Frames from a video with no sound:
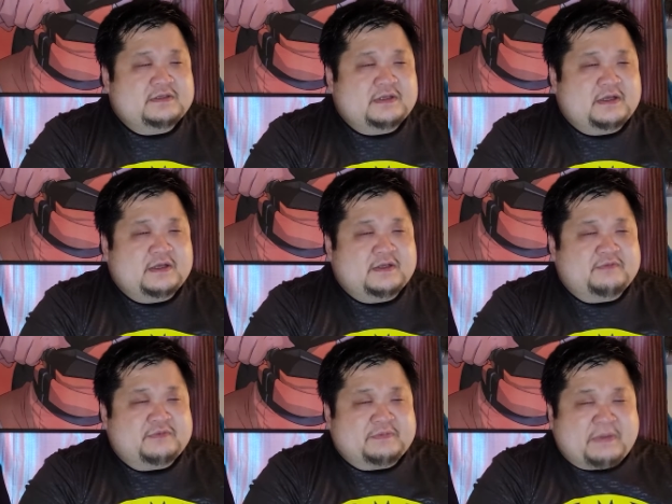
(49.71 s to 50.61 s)

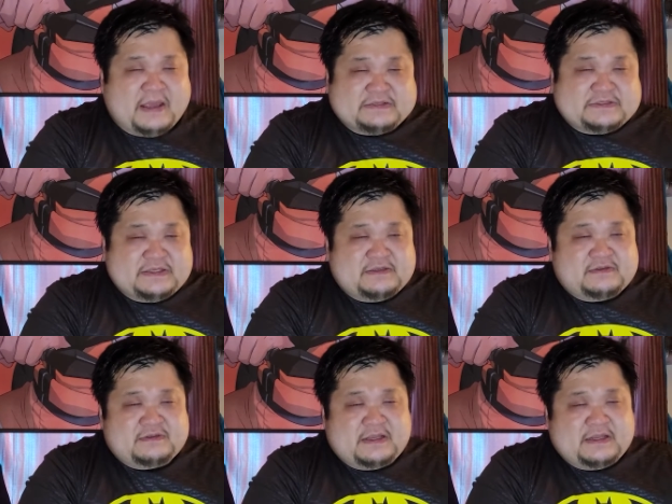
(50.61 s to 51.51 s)
The
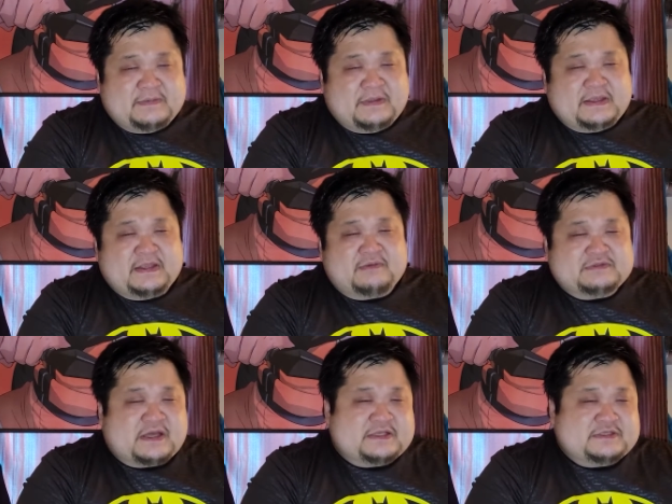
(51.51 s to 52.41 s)
pacing in the beginning was
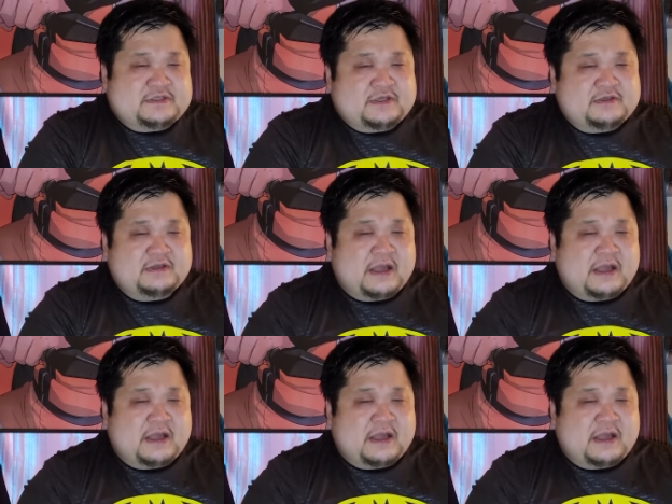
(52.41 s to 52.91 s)
kind of slow.